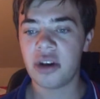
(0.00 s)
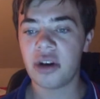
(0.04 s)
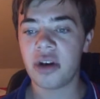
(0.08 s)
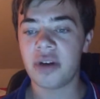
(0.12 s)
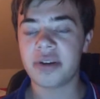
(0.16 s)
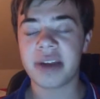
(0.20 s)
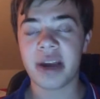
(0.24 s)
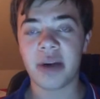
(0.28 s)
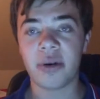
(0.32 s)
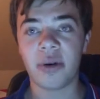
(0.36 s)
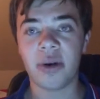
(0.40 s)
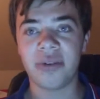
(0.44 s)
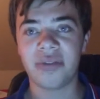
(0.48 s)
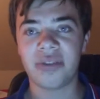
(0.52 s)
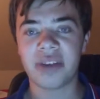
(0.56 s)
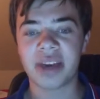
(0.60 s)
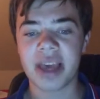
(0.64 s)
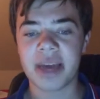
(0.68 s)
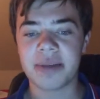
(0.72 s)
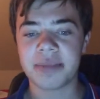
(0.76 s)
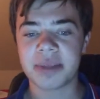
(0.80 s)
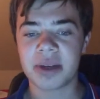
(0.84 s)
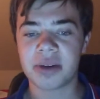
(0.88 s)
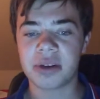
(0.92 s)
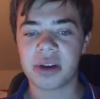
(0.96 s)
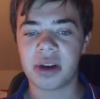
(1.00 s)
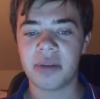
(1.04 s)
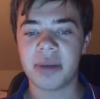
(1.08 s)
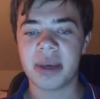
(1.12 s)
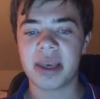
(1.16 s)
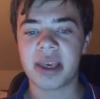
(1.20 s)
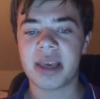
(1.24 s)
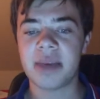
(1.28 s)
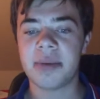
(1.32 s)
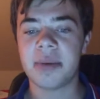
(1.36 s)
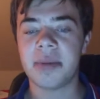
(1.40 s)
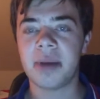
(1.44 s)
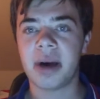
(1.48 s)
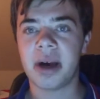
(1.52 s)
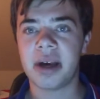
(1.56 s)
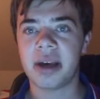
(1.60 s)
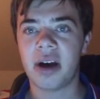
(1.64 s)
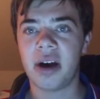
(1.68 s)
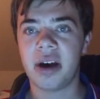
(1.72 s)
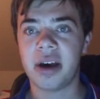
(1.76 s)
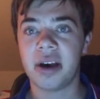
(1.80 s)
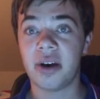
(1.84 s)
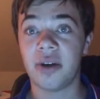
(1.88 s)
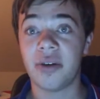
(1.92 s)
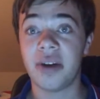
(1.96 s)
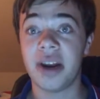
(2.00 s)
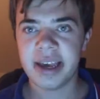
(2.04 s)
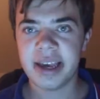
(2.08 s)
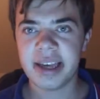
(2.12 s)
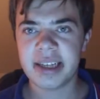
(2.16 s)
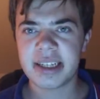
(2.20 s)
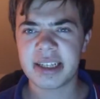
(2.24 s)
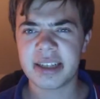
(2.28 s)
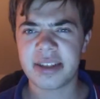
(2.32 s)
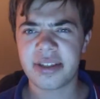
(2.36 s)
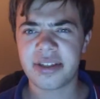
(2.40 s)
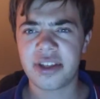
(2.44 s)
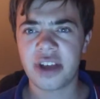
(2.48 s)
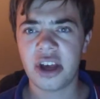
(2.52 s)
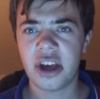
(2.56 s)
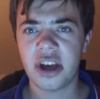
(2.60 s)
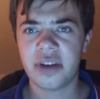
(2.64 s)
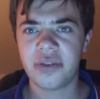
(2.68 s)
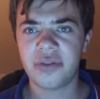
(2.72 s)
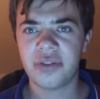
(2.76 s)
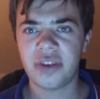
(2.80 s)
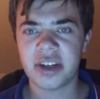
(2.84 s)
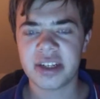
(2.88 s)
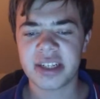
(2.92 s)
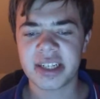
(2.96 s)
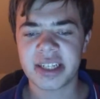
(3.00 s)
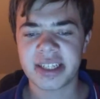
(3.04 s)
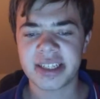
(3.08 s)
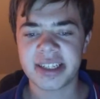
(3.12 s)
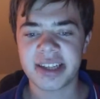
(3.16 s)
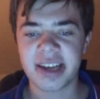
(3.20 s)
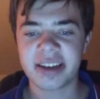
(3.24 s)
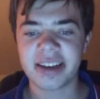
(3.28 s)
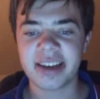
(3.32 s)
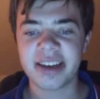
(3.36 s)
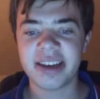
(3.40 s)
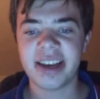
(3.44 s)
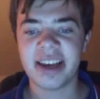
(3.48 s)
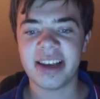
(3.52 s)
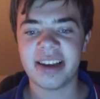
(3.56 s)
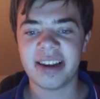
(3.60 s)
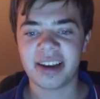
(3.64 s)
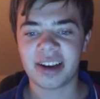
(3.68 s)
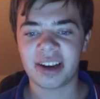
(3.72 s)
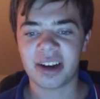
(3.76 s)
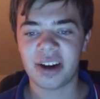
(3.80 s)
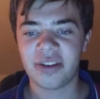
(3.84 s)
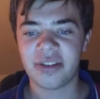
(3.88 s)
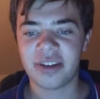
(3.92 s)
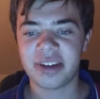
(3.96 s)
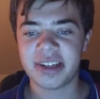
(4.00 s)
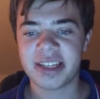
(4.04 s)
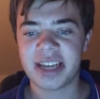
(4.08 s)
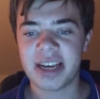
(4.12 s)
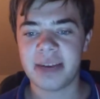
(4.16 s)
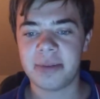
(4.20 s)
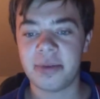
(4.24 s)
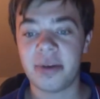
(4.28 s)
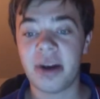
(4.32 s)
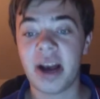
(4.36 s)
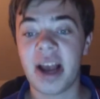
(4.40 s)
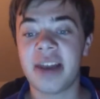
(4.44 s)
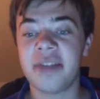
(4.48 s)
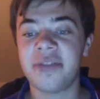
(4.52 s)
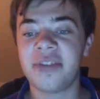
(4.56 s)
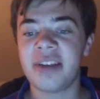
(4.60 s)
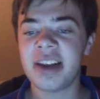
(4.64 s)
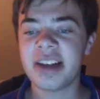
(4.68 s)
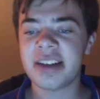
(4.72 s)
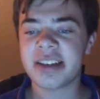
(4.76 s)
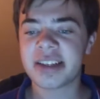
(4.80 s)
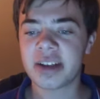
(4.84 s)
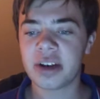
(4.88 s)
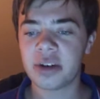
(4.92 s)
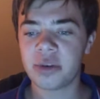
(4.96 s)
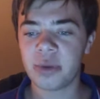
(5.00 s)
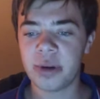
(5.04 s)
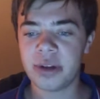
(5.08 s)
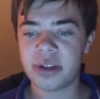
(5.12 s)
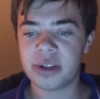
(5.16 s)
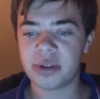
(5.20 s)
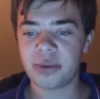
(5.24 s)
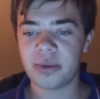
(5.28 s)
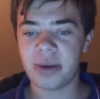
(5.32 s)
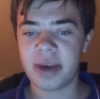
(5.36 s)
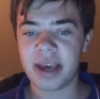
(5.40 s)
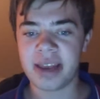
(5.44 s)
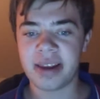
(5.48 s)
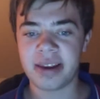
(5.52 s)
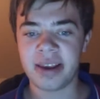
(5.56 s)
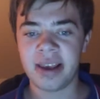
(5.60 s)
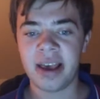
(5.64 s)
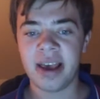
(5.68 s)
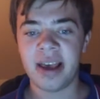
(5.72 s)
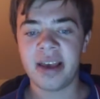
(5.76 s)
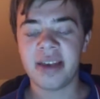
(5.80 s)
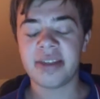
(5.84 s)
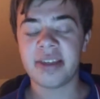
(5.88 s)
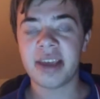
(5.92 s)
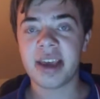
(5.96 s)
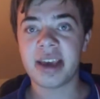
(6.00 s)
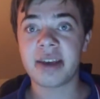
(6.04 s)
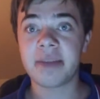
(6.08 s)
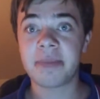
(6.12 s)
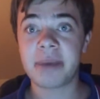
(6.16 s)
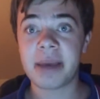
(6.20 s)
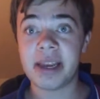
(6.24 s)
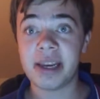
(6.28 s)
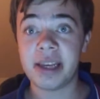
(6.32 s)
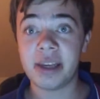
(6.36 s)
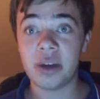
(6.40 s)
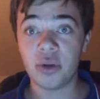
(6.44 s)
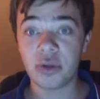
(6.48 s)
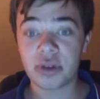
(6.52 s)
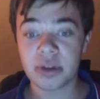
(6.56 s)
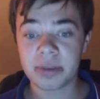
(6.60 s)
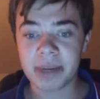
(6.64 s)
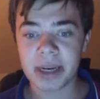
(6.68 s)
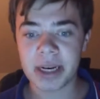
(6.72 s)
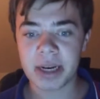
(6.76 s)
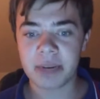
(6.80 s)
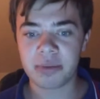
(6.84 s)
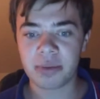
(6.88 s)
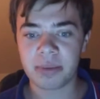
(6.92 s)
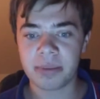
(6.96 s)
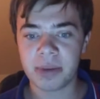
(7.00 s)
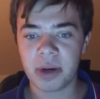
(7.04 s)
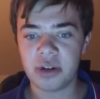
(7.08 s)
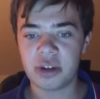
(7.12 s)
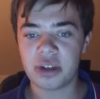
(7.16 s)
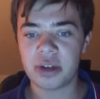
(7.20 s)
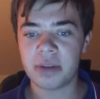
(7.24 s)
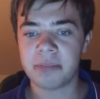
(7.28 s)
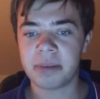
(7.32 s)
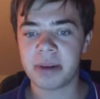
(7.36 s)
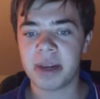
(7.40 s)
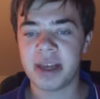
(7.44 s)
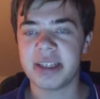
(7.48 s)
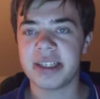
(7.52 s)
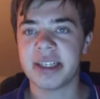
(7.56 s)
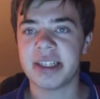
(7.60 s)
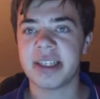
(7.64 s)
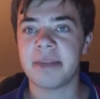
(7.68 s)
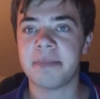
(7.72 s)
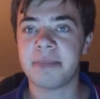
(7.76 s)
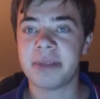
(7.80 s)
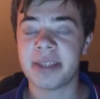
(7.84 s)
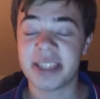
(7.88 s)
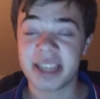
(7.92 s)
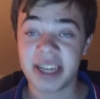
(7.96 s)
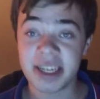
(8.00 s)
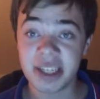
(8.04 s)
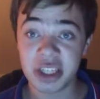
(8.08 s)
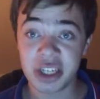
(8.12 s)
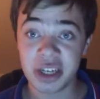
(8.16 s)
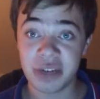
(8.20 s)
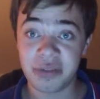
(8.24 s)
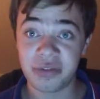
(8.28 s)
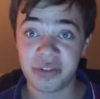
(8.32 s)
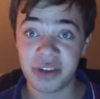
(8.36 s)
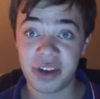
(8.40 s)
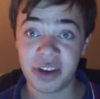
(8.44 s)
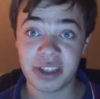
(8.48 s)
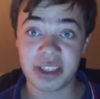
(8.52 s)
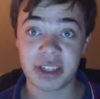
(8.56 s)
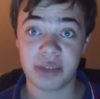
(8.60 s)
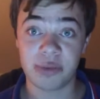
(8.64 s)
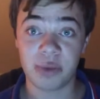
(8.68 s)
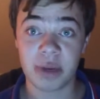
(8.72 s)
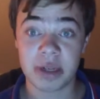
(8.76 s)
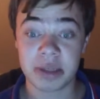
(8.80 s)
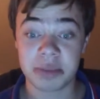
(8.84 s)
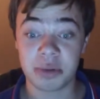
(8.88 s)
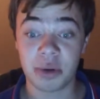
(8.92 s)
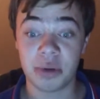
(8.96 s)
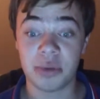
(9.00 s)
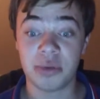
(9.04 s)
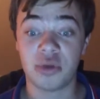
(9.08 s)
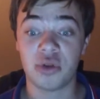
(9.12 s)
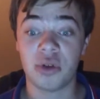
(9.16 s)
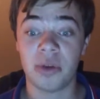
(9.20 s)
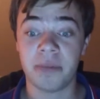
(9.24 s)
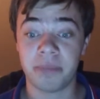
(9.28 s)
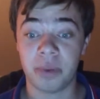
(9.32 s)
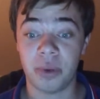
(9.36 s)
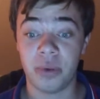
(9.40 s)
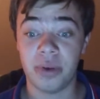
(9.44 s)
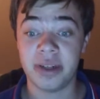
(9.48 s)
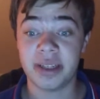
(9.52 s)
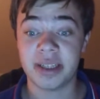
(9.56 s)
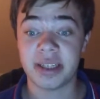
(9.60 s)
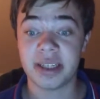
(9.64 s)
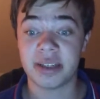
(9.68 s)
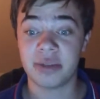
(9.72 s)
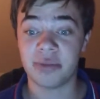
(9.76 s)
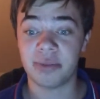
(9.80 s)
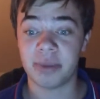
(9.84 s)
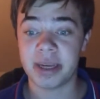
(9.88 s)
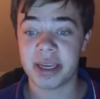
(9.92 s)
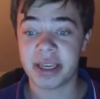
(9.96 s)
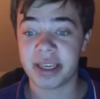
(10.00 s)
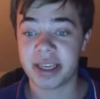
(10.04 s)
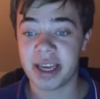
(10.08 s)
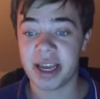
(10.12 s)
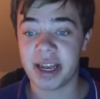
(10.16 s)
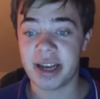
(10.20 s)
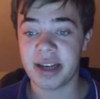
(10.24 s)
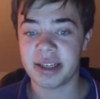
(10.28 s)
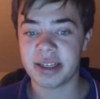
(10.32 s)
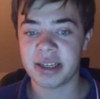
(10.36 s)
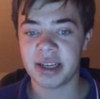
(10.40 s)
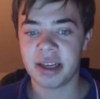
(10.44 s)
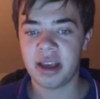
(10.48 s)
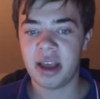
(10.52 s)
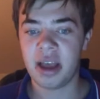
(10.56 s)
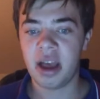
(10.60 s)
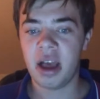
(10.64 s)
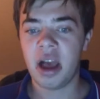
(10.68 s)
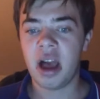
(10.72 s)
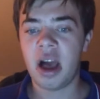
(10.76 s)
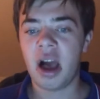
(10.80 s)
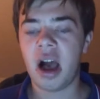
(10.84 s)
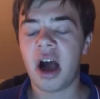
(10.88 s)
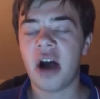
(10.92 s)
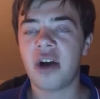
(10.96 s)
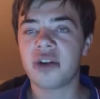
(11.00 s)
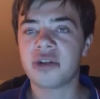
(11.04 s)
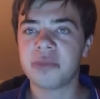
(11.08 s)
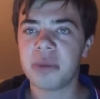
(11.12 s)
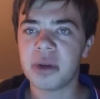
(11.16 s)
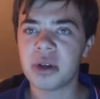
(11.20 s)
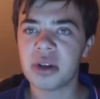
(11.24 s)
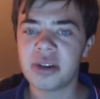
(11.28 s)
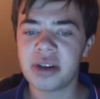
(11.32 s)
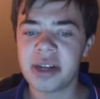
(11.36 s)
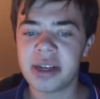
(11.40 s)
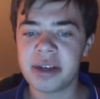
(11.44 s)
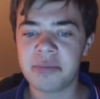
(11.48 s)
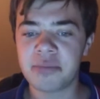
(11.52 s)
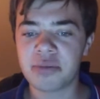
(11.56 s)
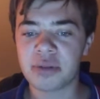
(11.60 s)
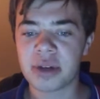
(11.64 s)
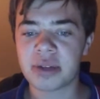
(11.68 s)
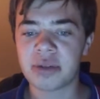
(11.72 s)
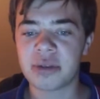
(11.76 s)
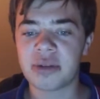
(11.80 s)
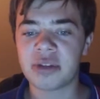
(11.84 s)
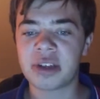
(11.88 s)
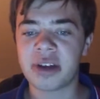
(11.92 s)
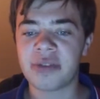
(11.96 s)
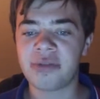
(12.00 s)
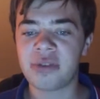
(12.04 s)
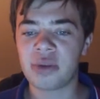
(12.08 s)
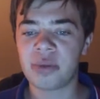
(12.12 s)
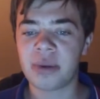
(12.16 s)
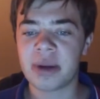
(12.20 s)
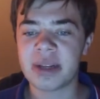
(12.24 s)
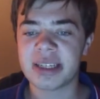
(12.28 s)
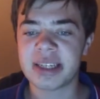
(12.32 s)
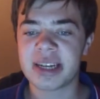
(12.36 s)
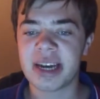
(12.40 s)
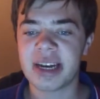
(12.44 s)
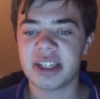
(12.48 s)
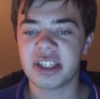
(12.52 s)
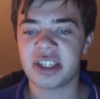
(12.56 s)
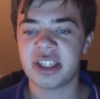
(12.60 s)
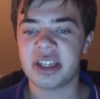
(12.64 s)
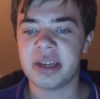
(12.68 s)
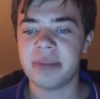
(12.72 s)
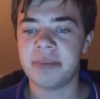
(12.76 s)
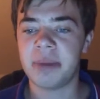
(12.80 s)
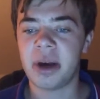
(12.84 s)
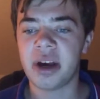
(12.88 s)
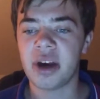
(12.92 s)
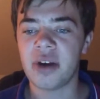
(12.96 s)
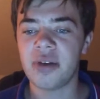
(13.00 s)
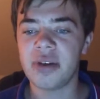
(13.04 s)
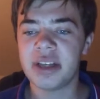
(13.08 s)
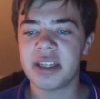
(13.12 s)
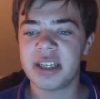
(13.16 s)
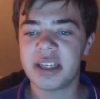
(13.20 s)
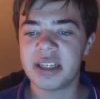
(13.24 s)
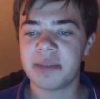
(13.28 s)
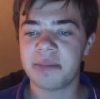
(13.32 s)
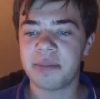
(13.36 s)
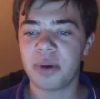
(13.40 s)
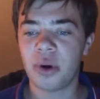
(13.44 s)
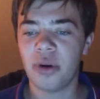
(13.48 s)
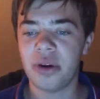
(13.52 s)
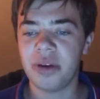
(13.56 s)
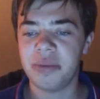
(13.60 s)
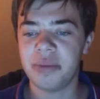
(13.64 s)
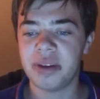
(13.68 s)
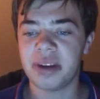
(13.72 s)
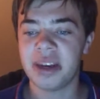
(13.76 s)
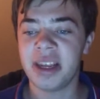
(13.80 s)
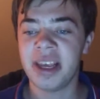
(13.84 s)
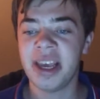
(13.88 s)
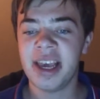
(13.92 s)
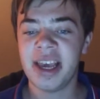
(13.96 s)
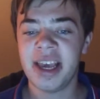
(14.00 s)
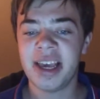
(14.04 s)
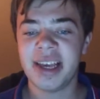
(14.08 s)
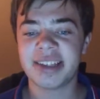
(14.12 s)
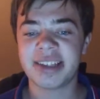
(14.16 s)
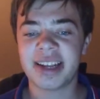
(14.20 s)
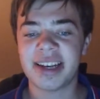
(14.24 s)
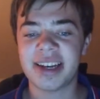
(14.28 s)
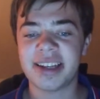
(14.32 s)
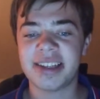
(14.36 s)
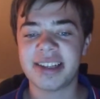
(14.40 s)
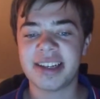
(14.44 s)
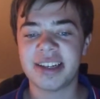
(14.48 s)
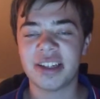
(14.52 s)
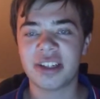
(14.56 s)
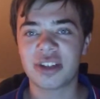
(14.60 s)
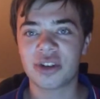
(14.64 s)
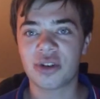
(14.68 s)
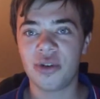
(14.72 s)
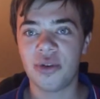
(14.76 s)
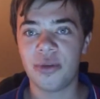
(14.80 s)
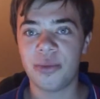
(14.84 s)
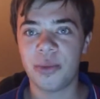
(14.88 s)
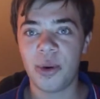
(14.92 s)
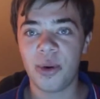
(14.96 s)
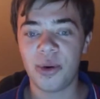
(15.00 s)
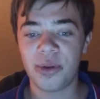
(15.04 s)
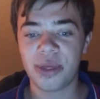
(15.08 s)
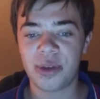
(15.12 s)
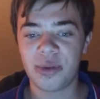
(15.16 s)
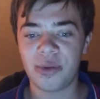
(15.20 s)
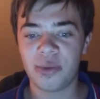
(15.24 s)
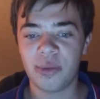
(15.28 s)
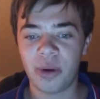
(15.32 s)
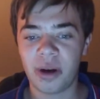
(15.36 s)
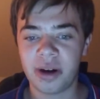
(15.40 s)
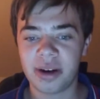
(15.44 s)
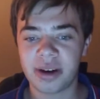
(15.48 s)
No doubt one of the games I'm going to be keeping my eye on. It is third versus second in the current table, and if any side were to win, they could be in the automatic promotion places and potentially first if West Brom drop points this weekend. I was moderately impressed with Sheffield Wednesday actually. My only disappointment is that they didn't score more than